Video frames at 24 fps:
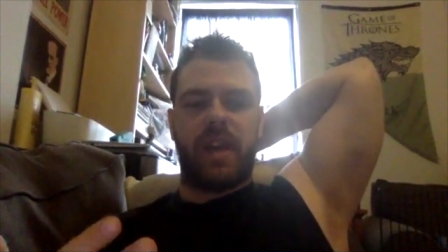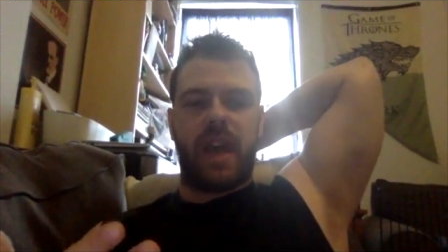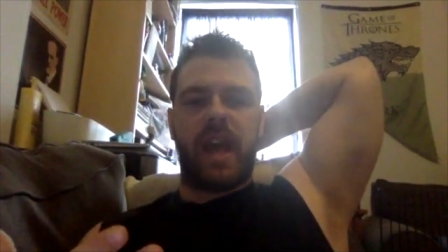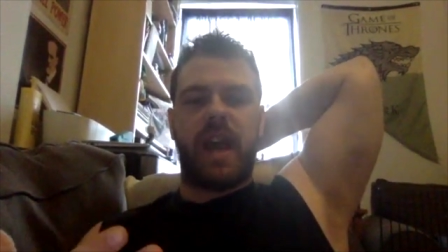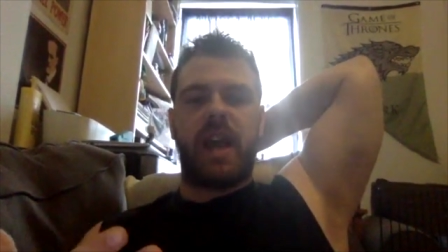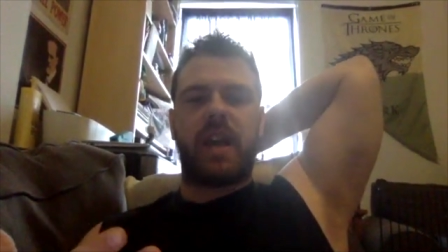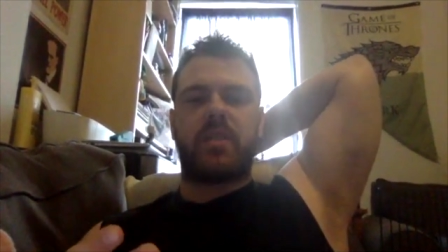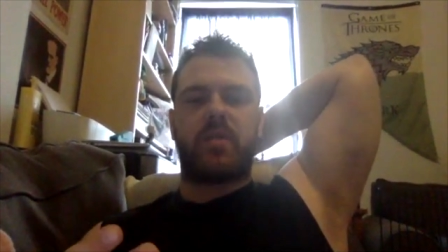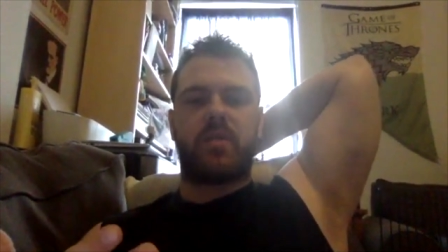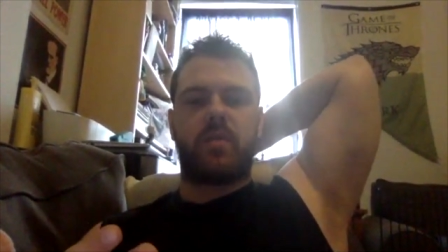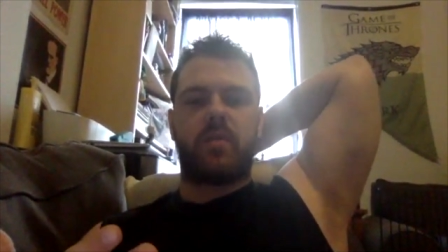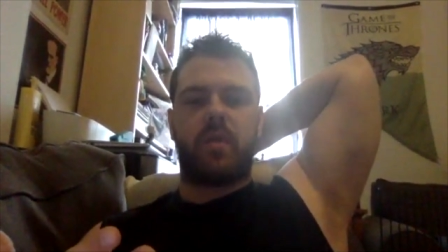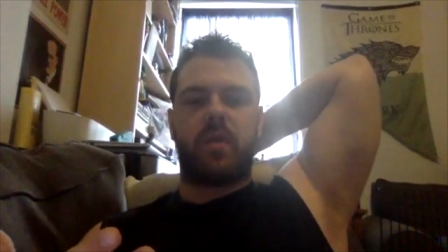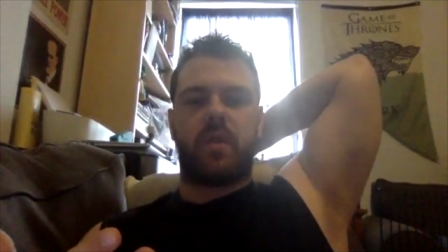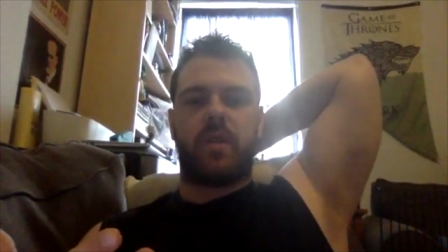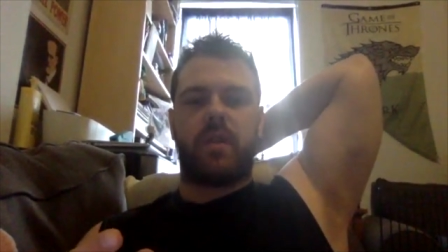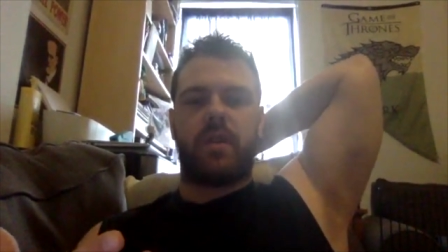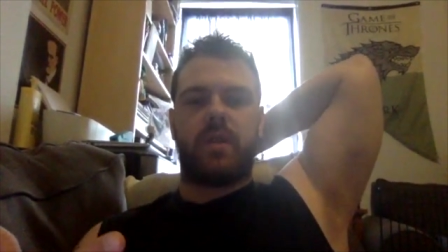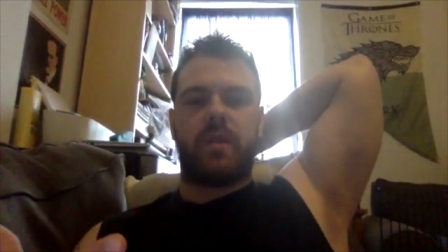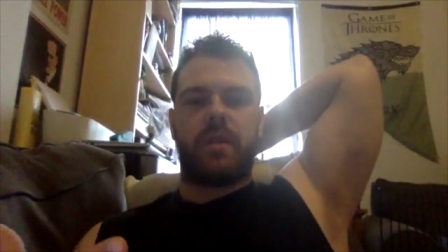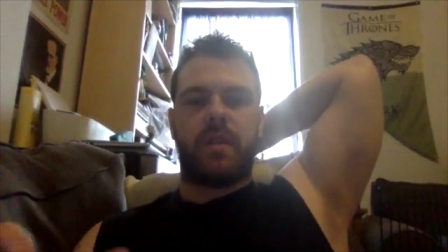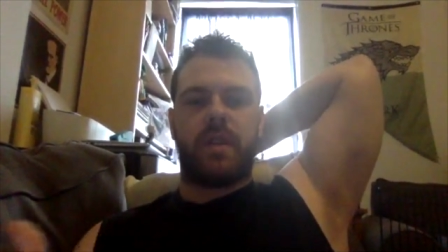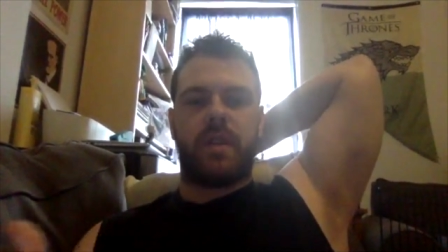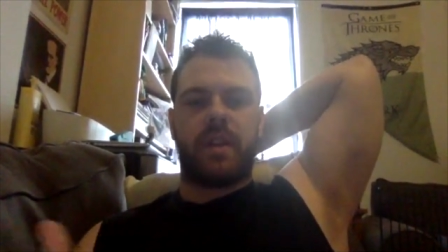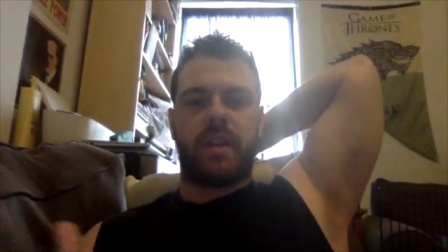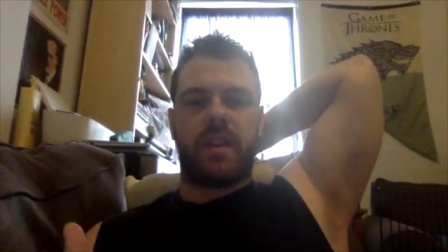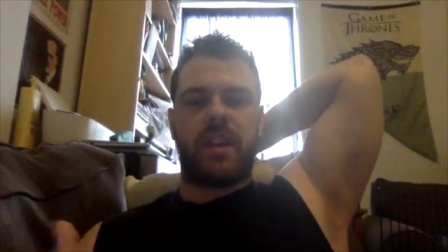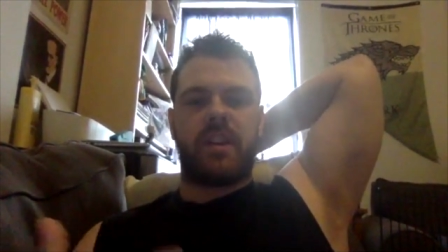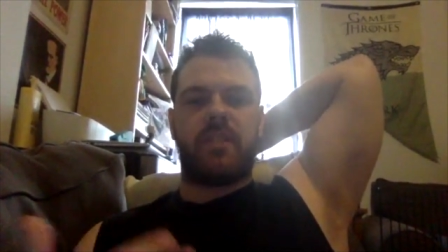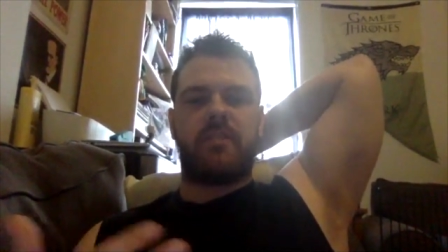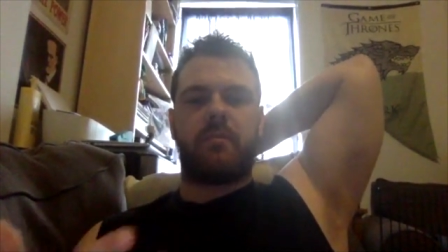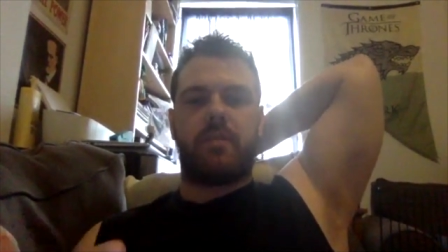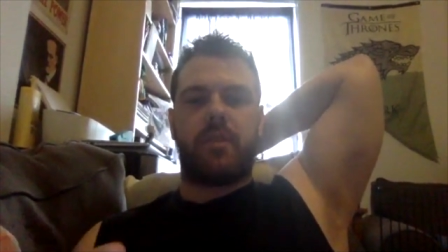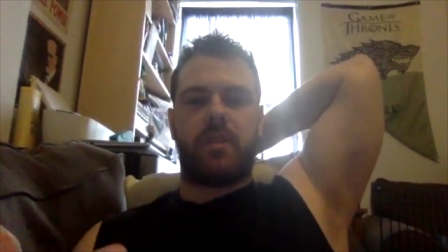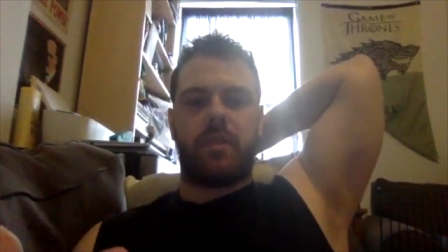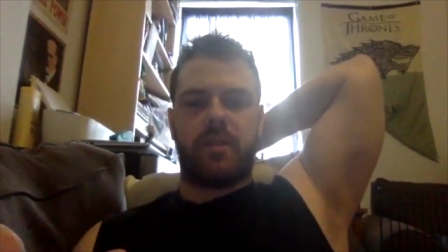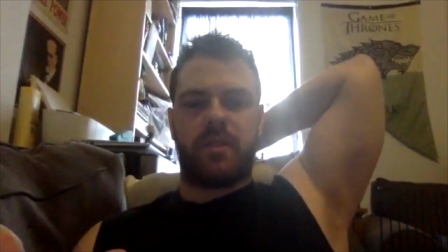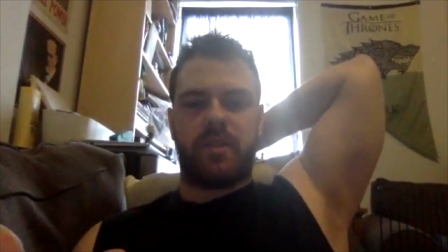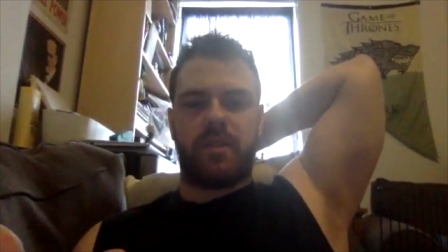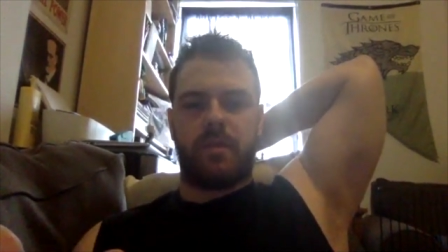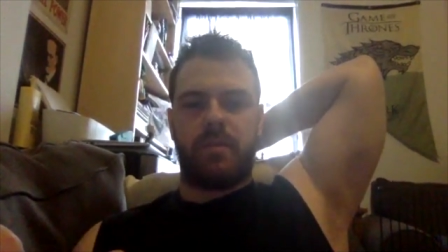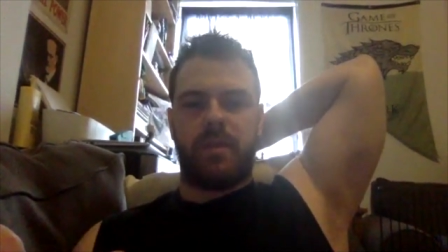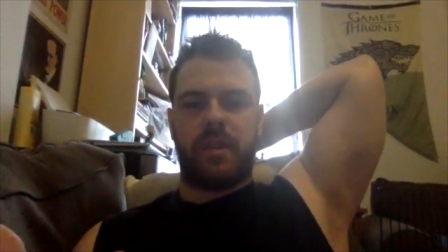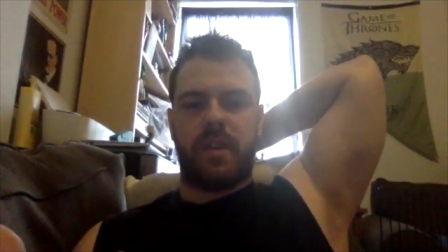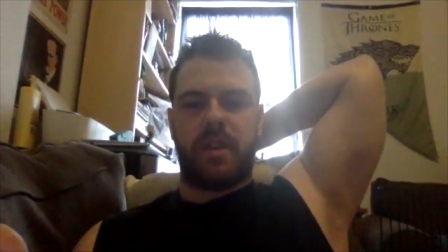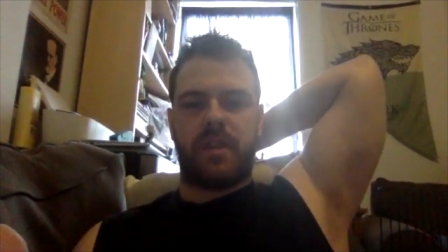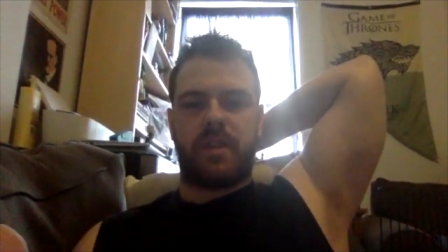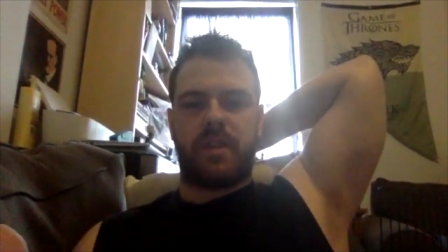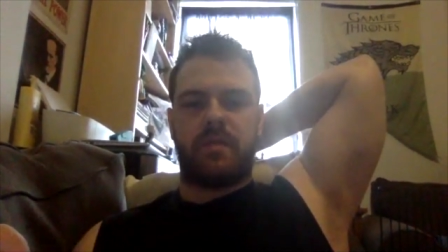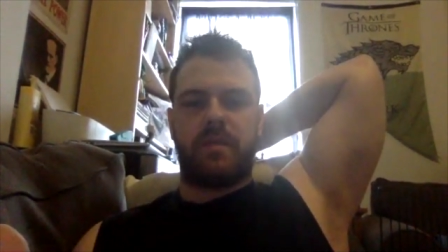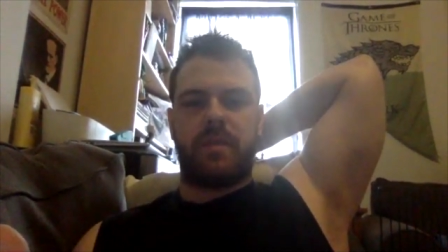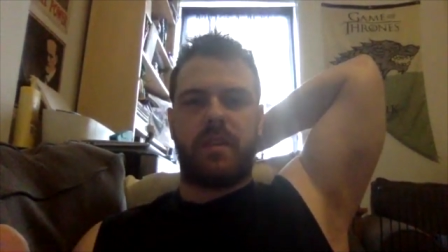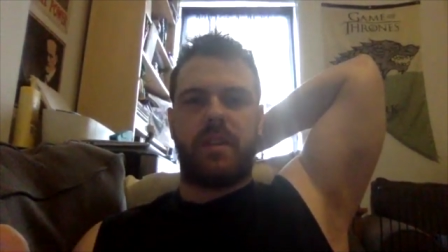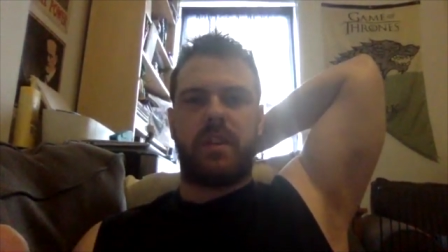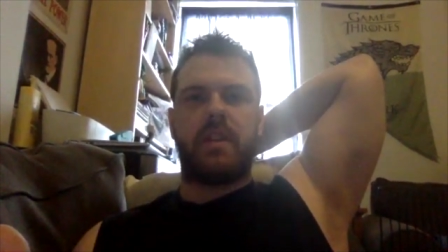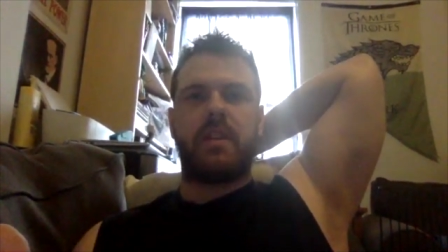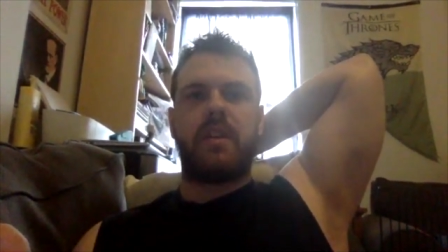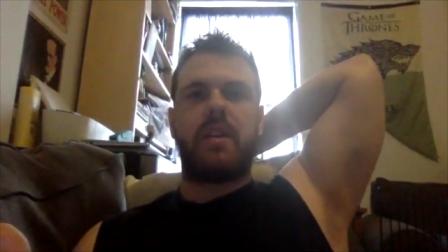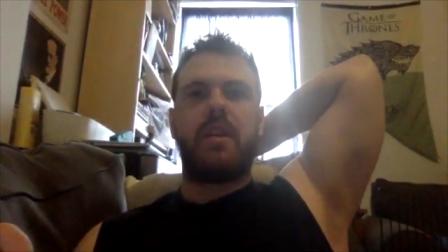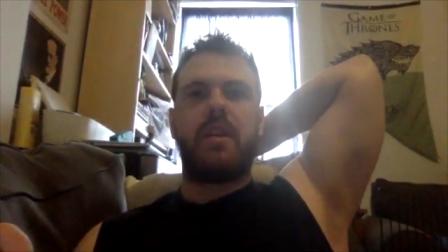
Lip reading: hash war that gave birth to BSV,